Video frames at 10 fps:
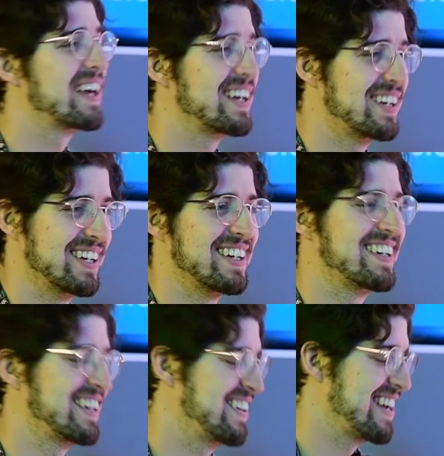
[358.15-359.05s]
Okay, good.
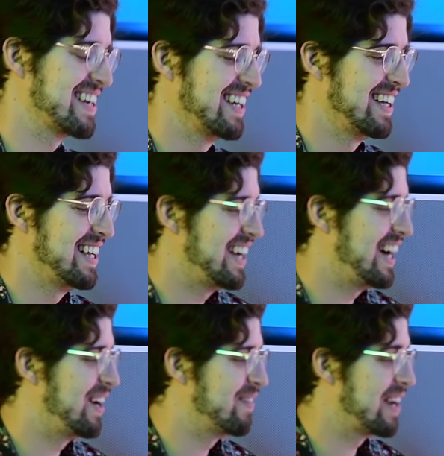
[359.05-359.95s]
Great.
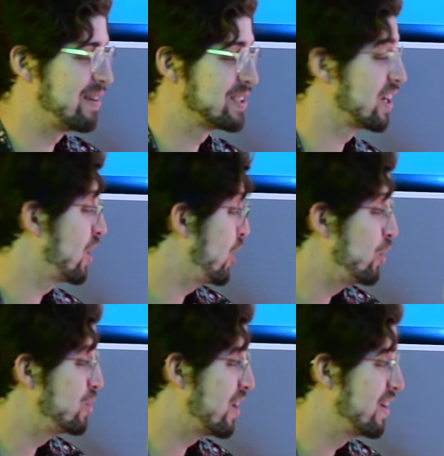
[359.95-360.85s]
And I was like,
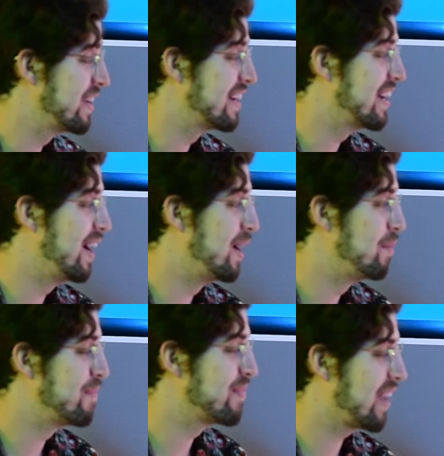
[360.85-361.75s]
oh, darn it.
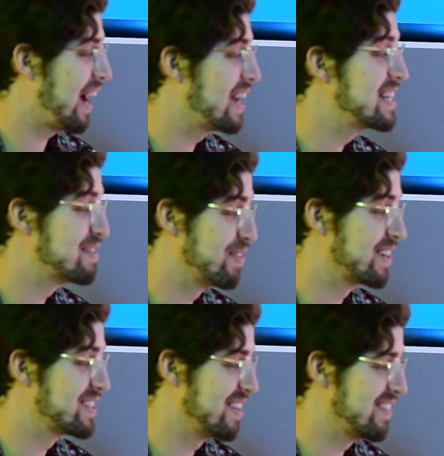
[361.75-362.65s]
I need to
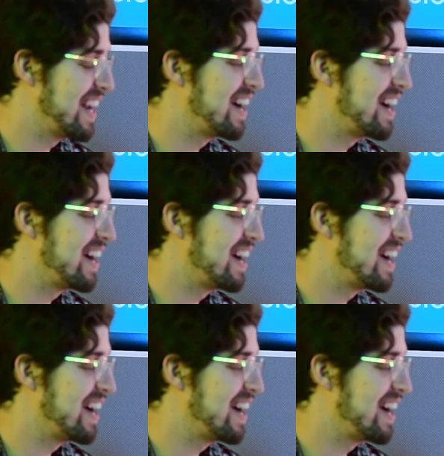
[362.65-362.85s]
figure something